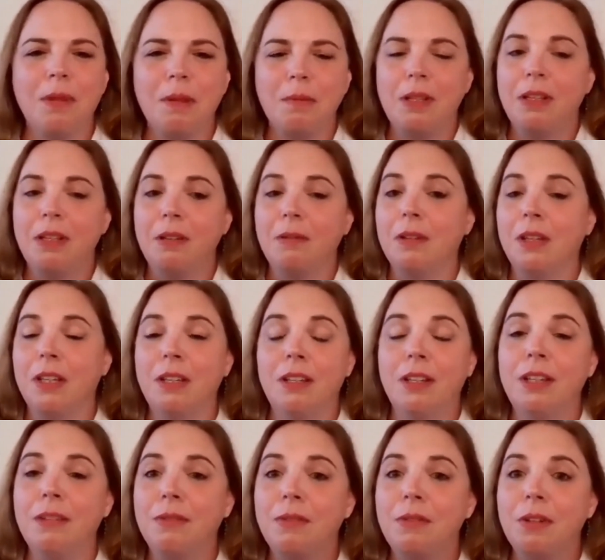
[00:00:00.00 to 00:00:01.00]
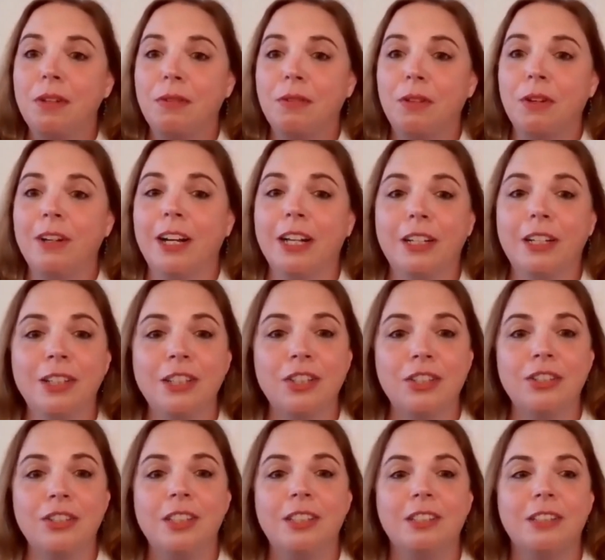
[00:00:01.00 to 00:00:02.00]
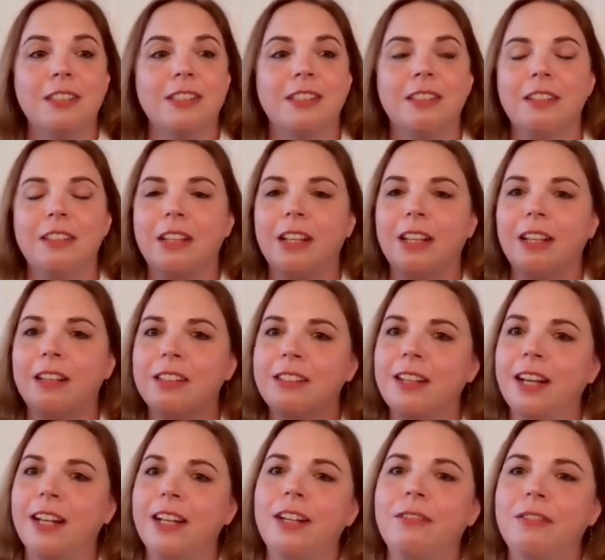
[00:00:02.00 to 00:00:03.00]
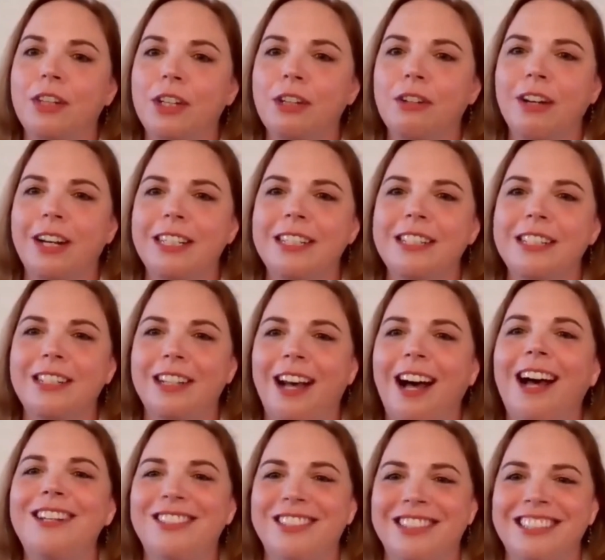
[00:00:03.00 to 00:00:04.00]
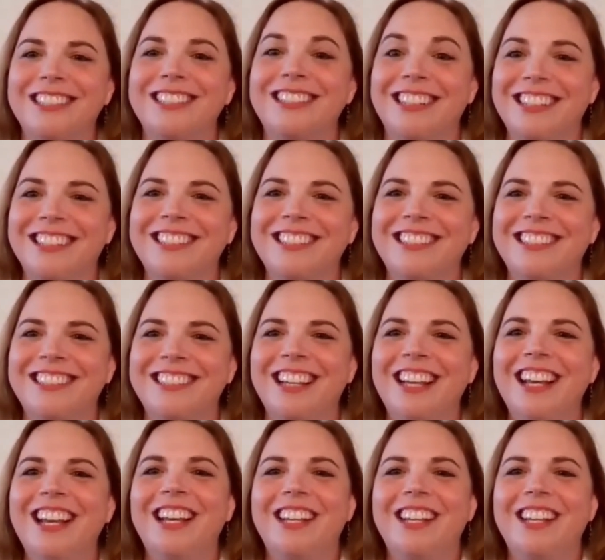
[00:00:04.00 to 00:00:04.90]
Maybe even if you're not Christian, there's the study of the Christ consciousness